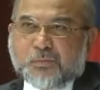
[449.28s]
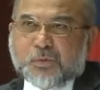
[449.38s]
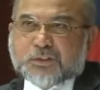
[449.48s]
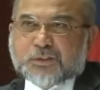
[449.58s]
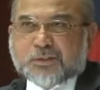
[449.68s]

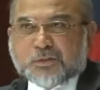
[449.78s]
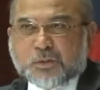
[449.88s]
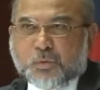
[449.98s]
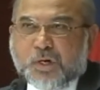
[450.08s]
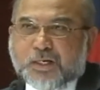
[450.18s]
which
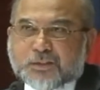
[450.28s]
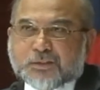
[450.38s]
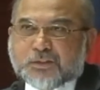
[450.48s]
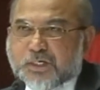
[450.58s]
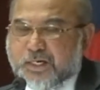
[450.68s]

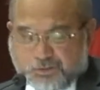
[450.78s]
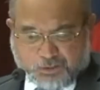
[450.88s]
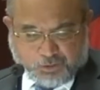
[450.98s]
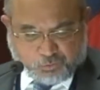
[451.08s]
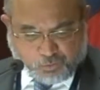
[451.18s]
requires
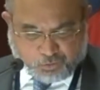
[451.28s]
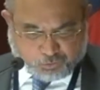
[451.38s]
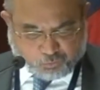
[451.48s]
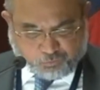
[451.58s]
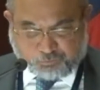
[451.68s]
change and so
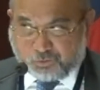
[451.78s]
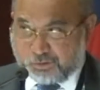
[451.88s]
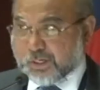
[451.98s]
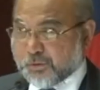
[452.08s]
on and so forth.